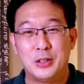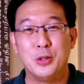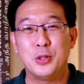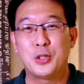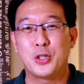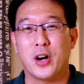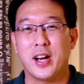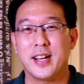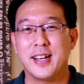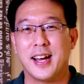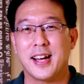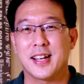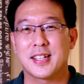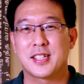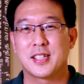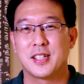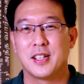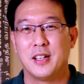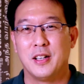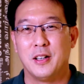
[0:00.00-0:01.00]
Do join
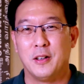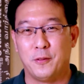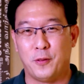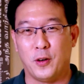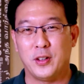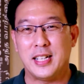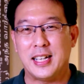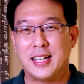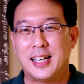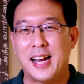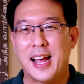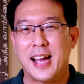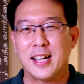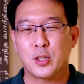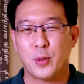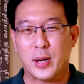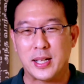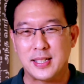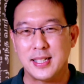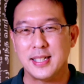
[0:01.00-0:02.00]
us for Declare
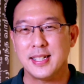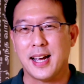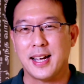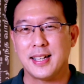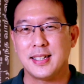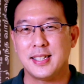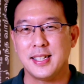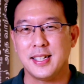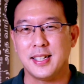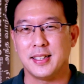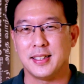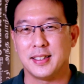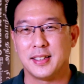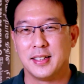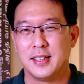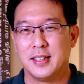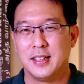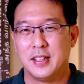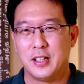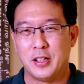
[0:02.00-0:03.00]
2019.
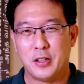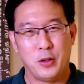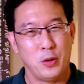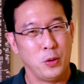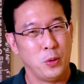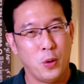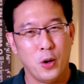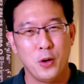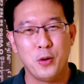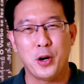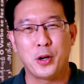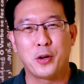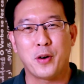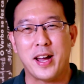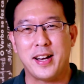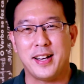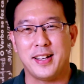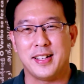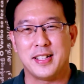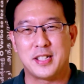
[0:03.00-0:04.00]
You won't
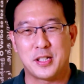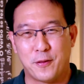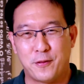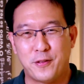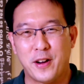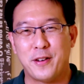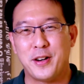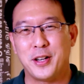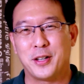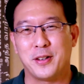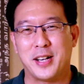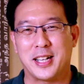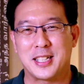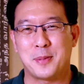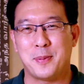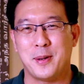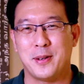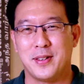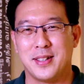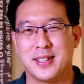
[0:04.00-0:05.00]
regret it. It's a very good
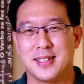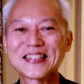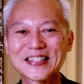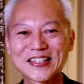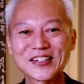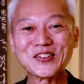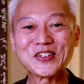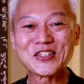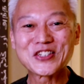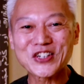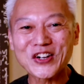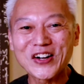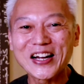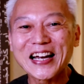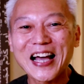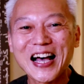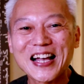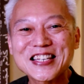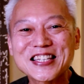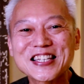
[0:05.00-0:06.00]
experience. So
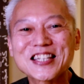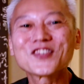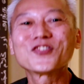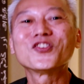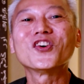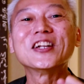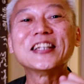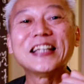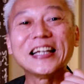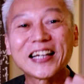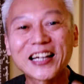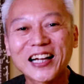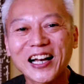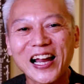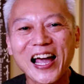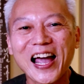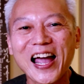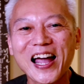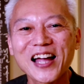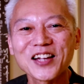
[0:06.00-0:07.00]
join us for
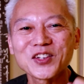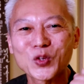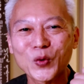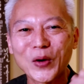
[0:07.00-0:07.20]
Declare